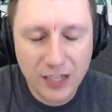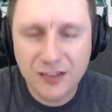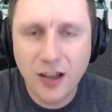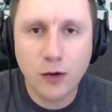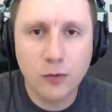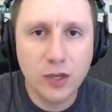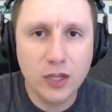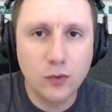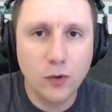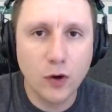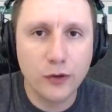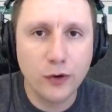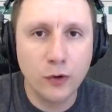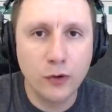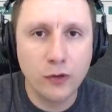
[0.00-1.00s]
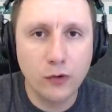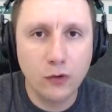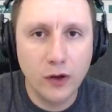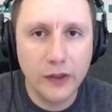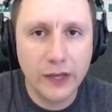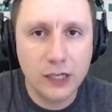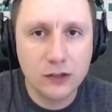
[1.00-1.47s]
It's not really worth going
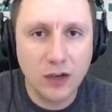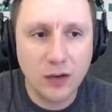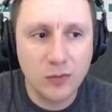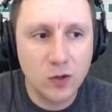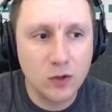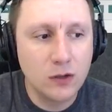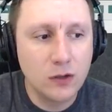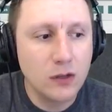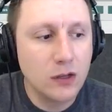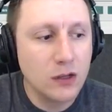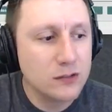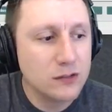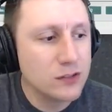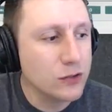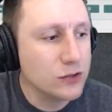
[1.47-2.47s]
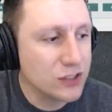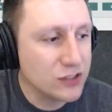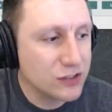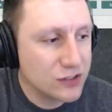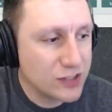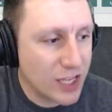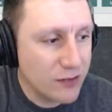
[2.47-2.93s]
through all that trouble. So
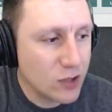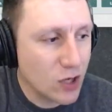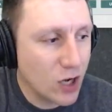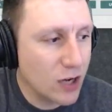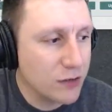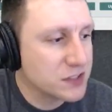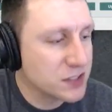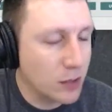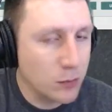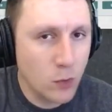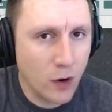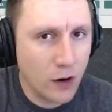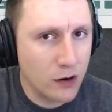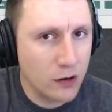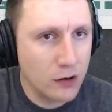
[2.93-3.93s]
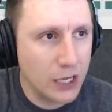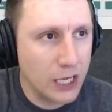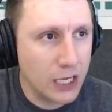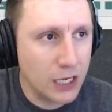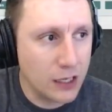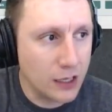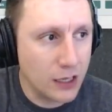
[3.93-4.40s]
just save it off somewhere
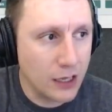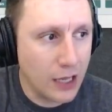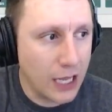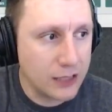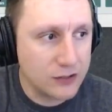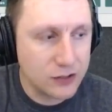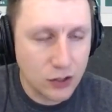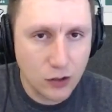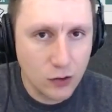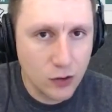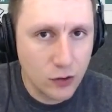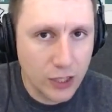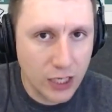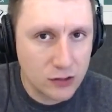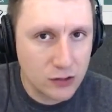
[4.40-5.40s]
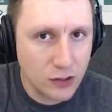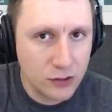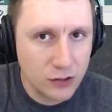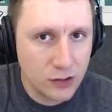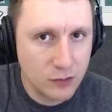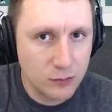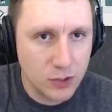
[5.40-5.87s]
in a secure location
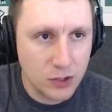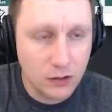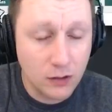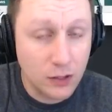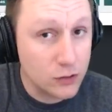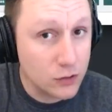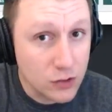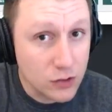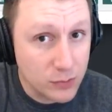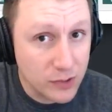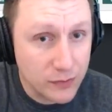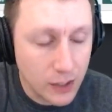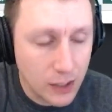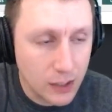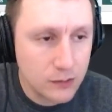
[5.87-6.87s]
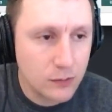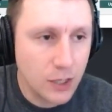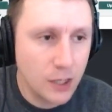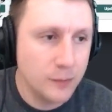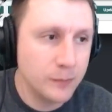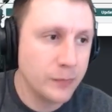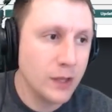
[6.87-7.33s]
on your computer and you should be fine,
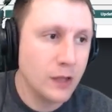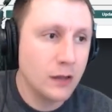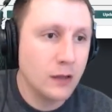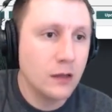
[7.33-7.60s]
right?